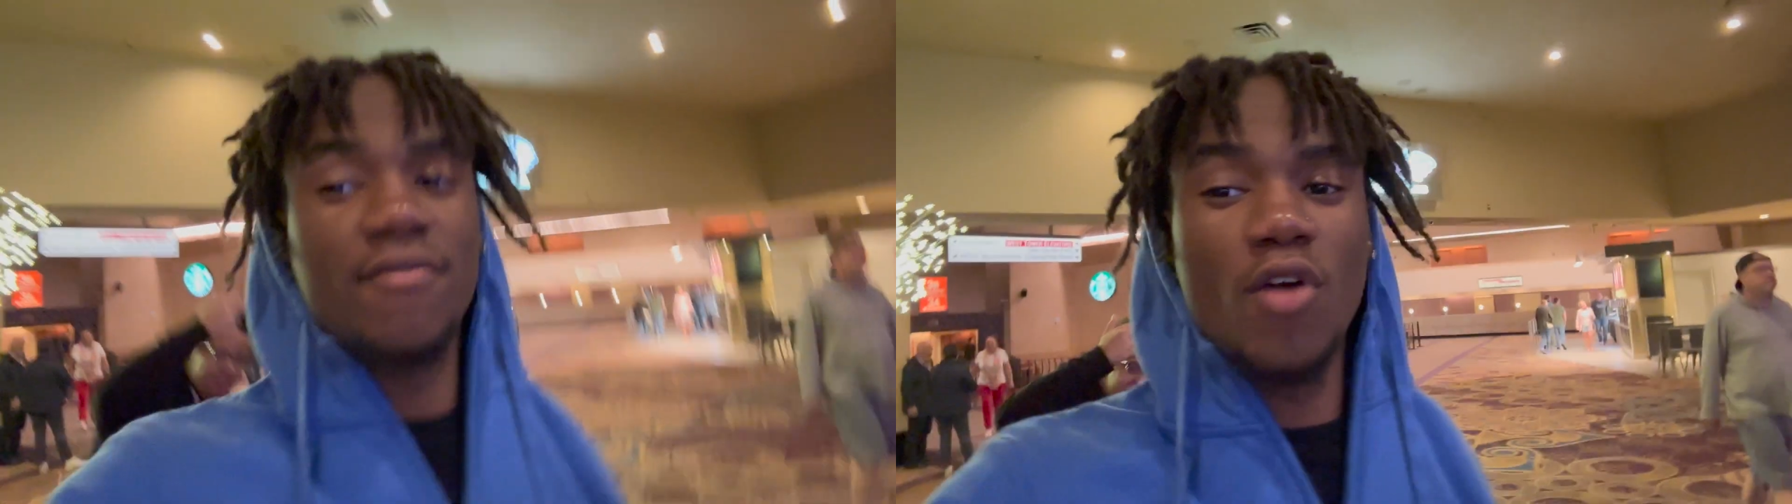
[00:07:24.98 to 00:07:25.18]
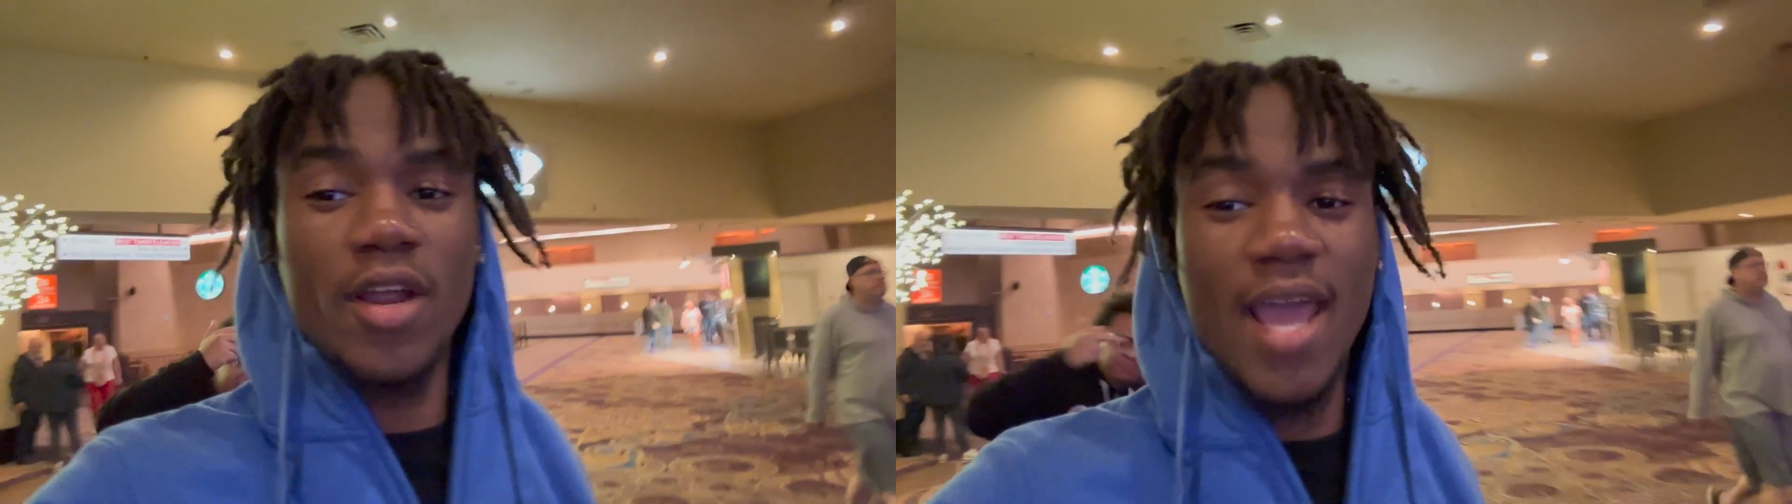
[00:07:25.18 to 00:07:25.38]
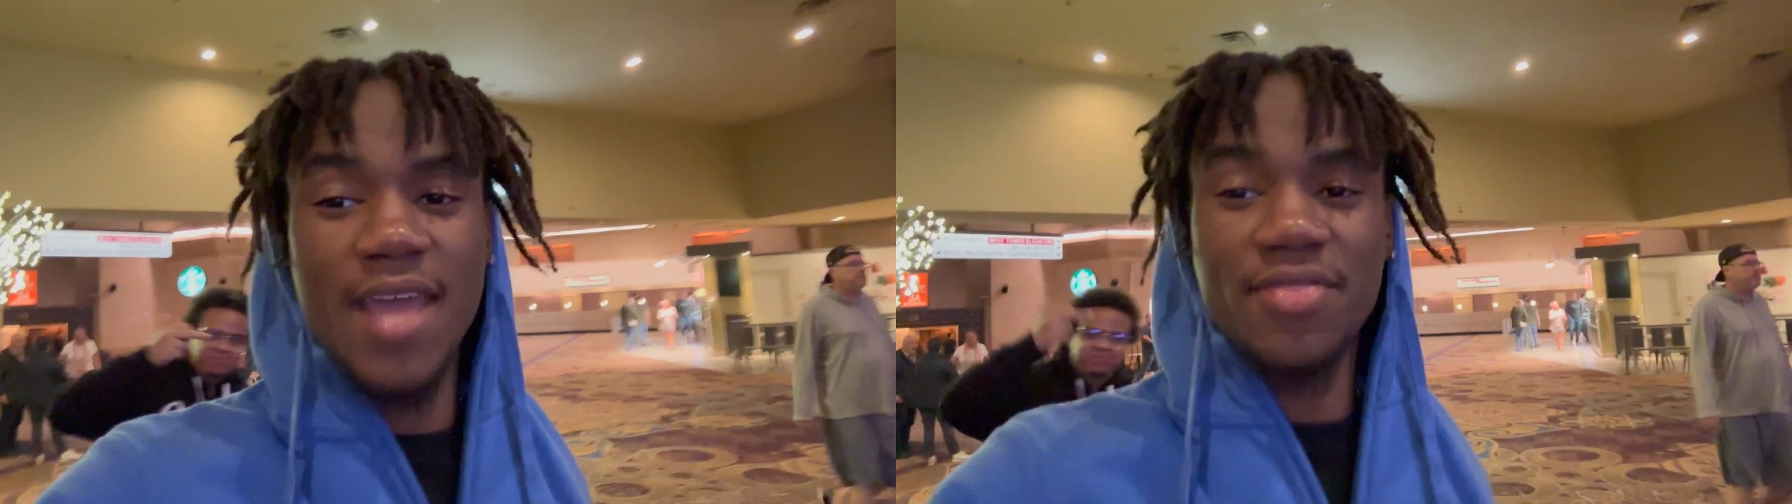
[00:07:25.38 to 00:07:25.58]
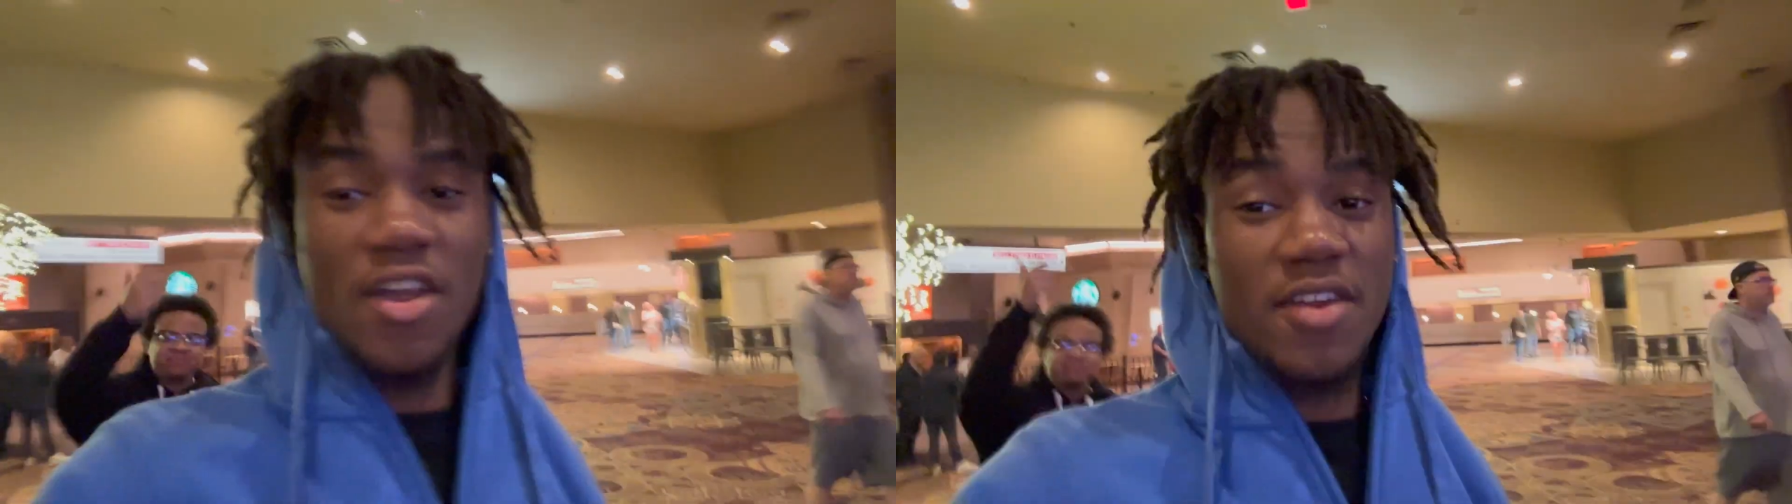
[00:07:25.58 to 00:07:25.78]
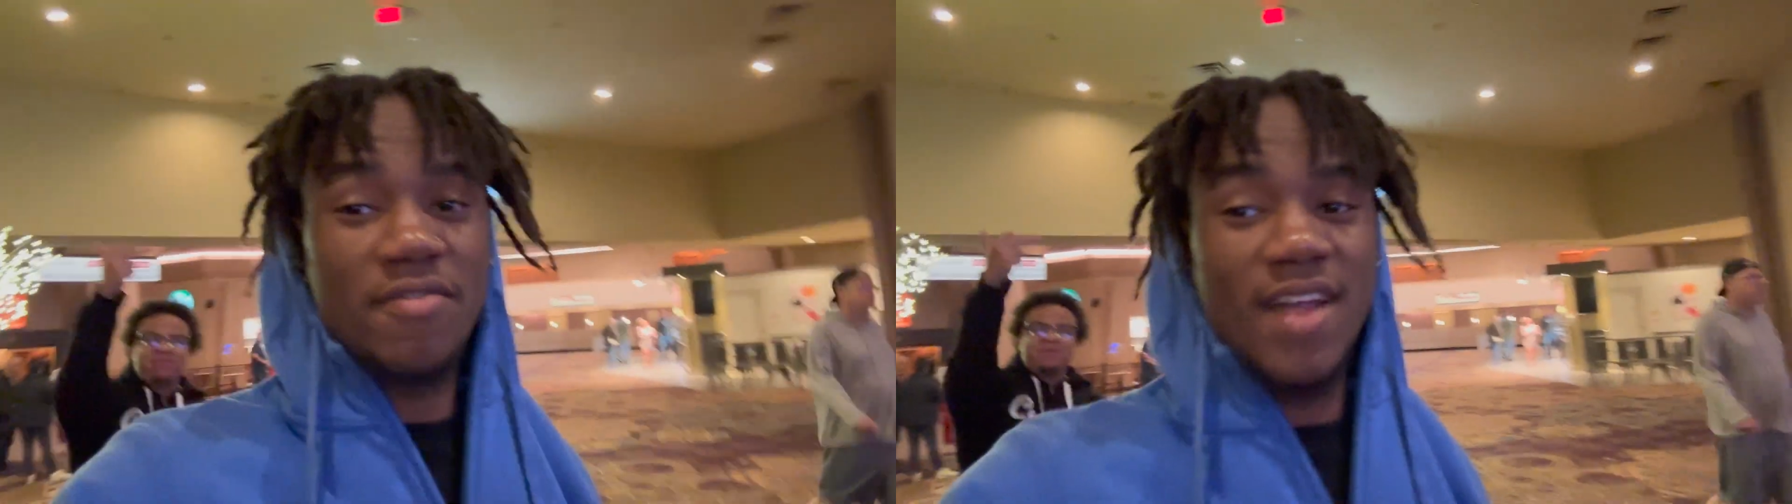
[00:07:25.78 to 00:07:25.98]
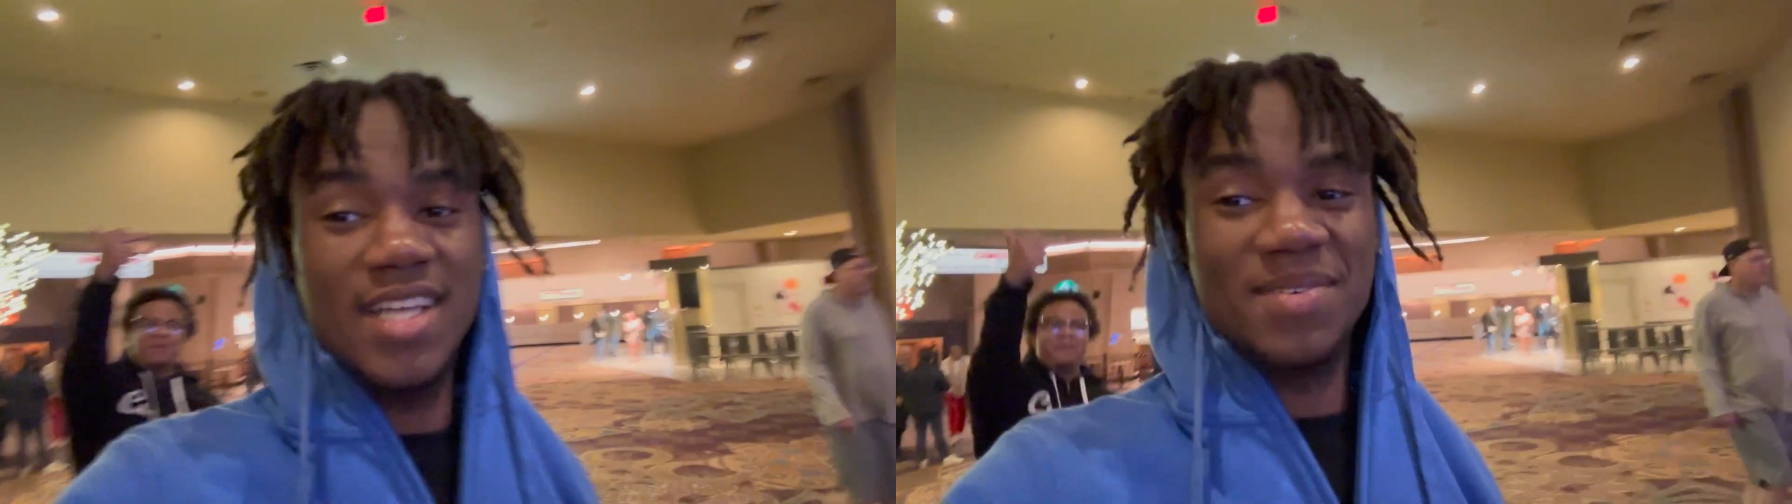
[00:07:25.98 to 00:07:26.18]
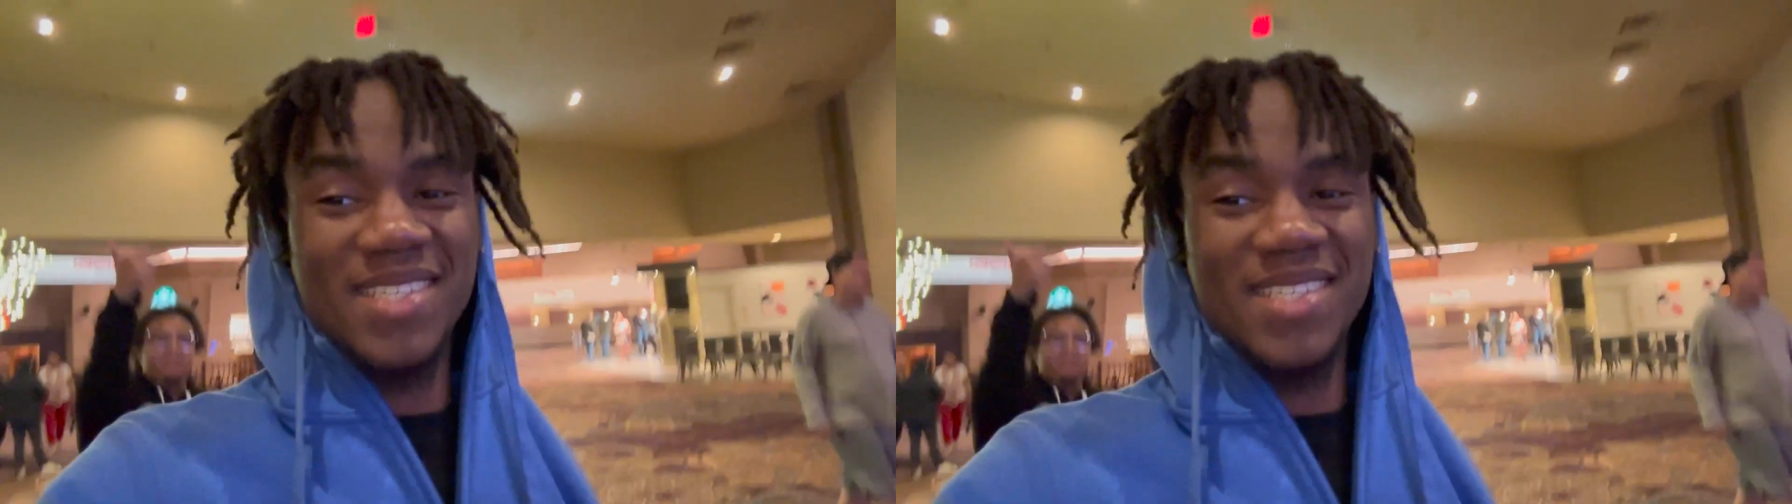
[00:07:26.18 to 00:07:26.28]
4K 30 frames per